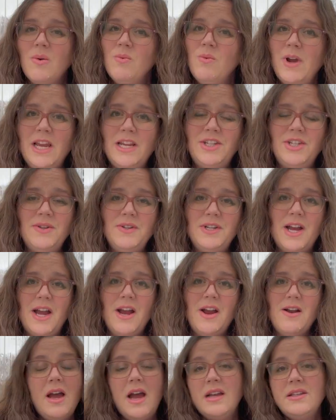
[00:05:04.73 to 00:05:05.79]
way too
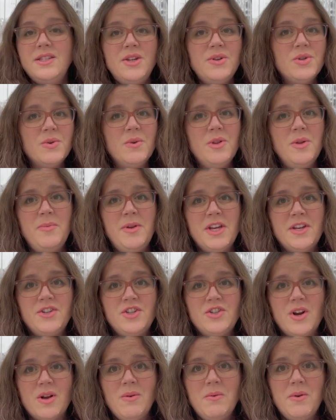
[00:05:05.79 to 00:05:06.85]
tired. As usual, the biggest struggle